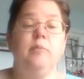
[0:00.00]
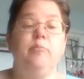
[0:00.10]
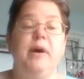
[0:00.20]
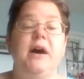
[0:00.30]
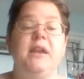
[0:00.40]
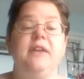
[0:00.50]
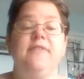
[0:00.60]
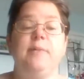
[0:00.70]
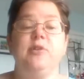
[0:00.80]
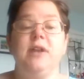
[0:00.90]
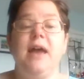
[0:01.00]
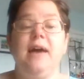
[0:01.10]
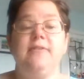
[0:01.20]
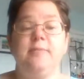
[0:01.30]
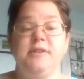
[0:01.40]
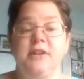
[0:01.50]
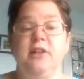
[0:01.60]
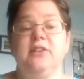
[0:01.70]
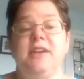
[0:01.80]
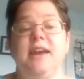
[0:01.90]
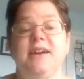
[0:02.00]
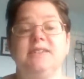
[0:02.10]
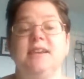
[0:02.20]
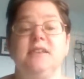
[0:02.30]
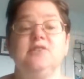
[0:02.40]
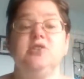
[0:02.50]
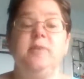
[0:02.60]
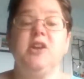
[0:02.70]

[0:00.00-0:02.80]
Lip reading: But if I'm going to have a metallic accent, it's going to be